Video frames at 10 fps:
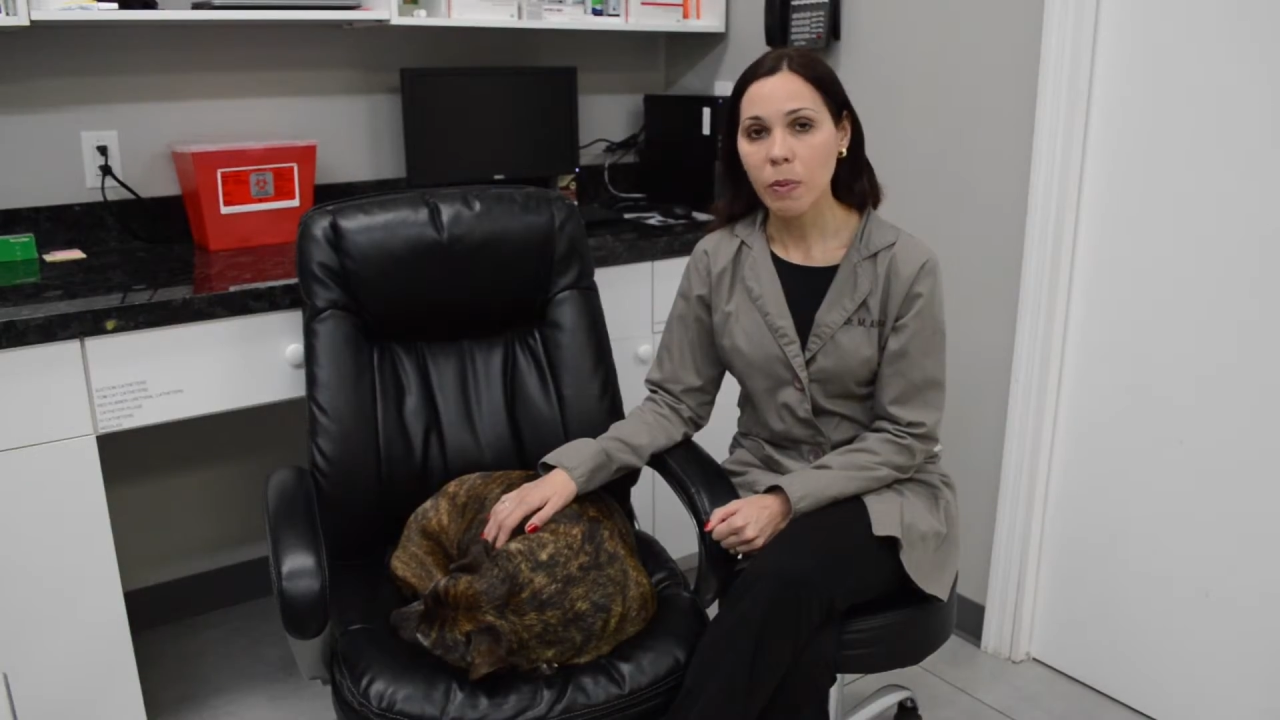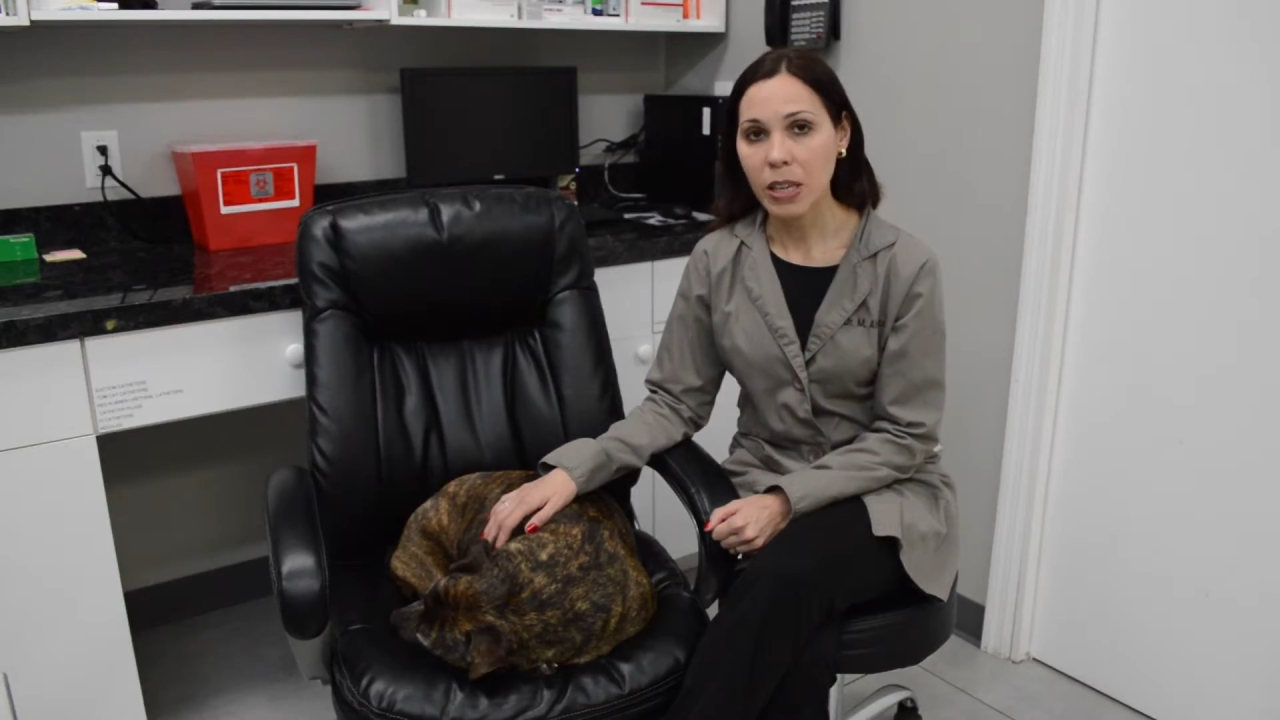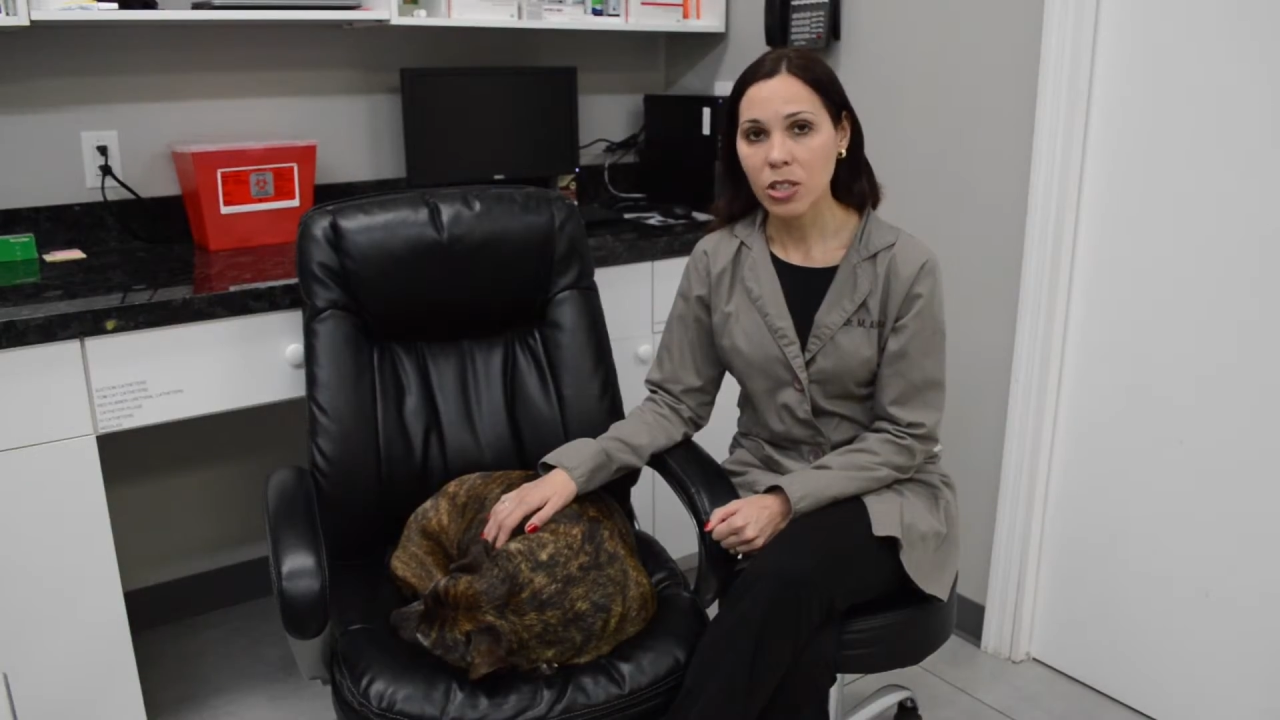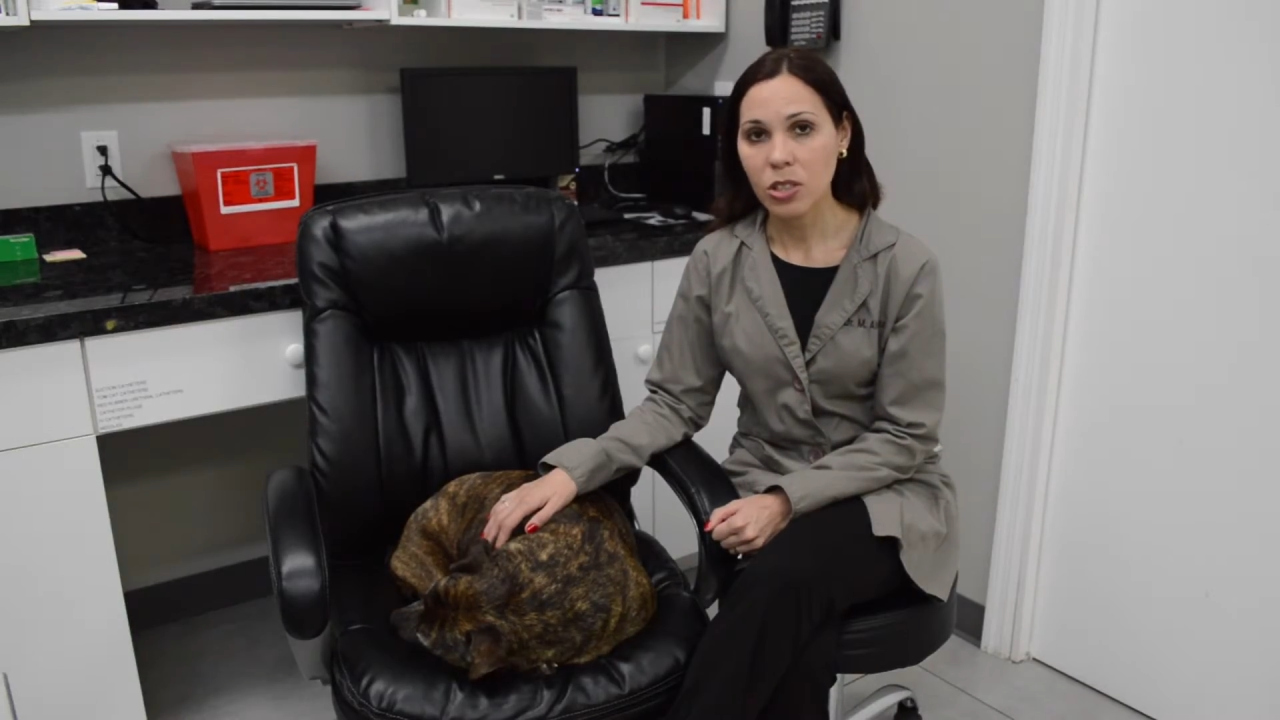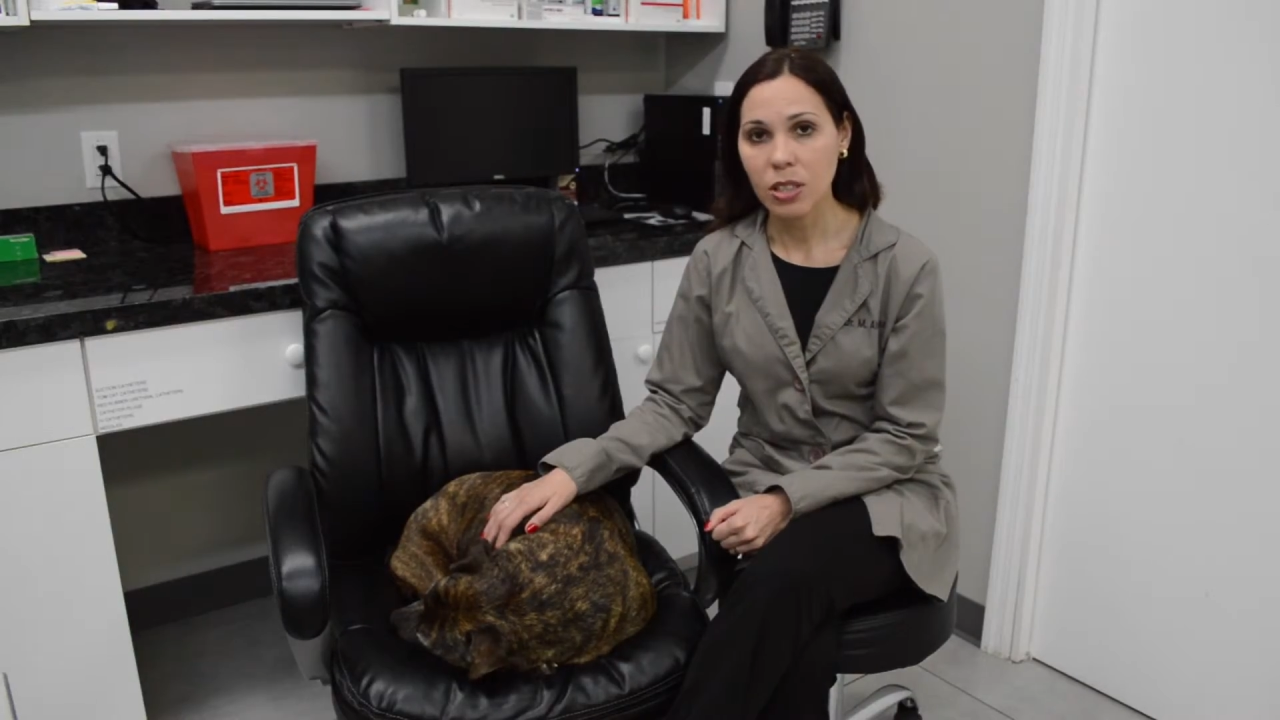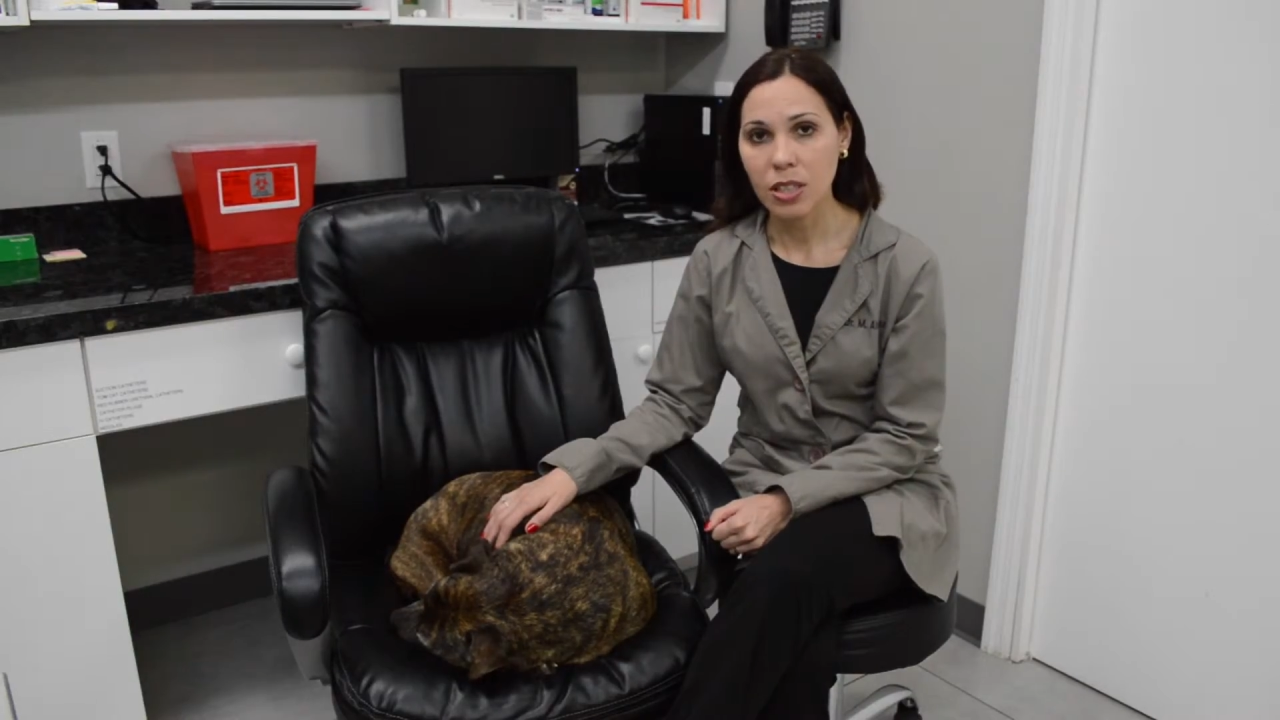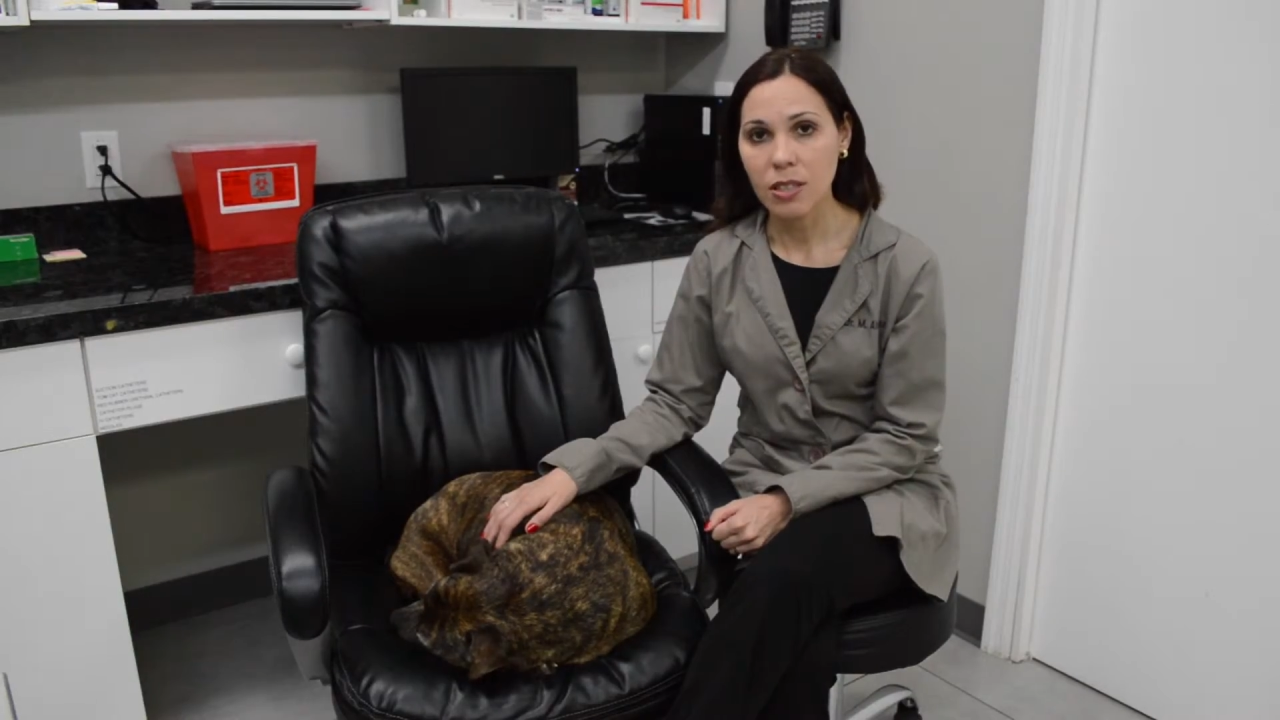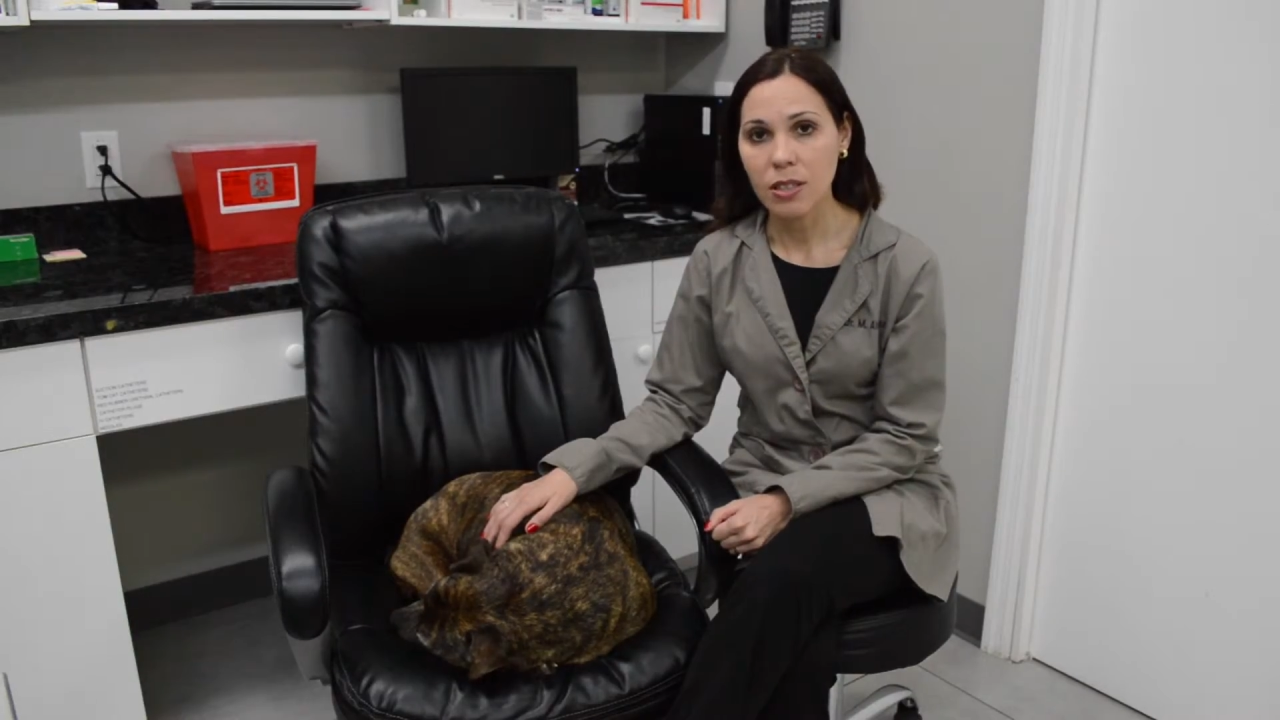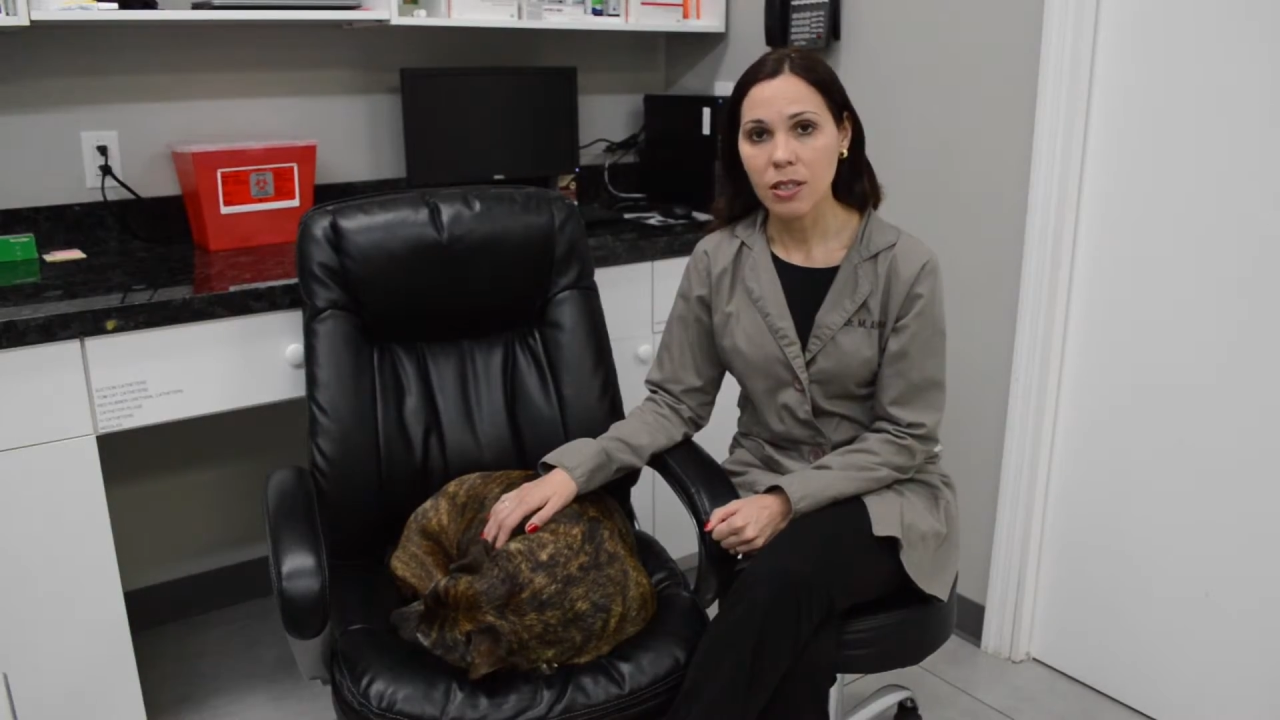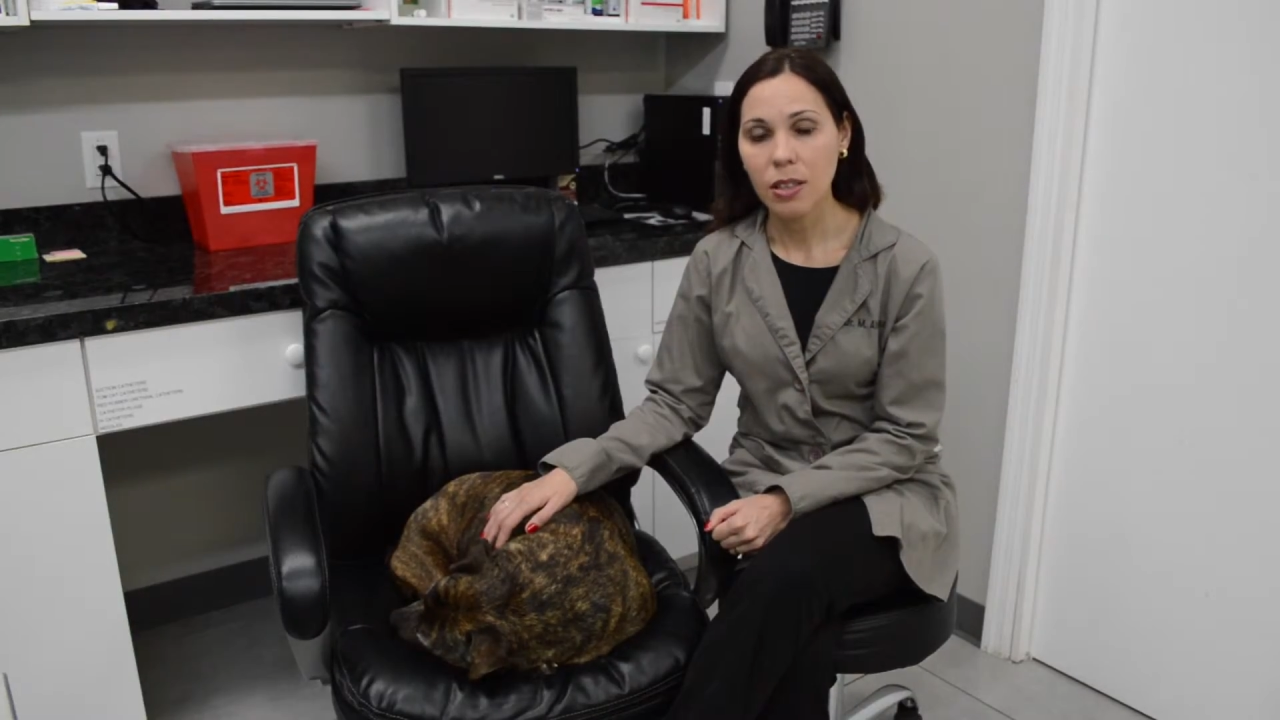patient
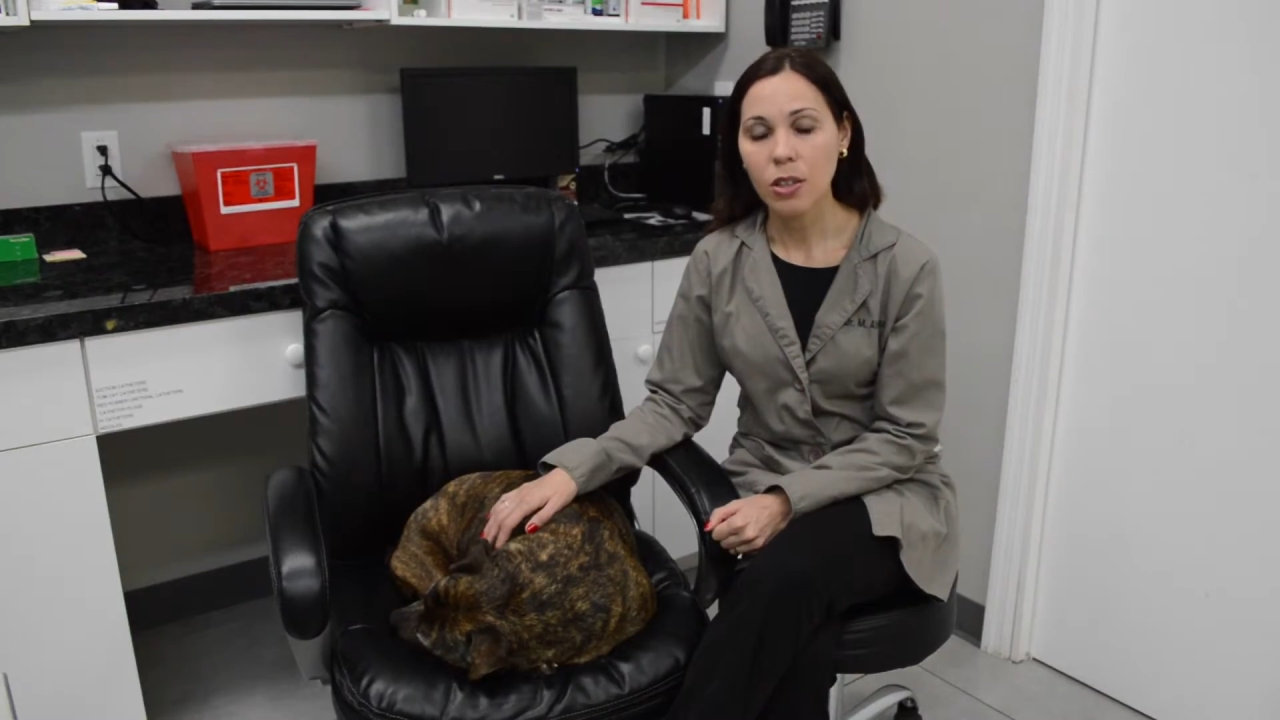needs,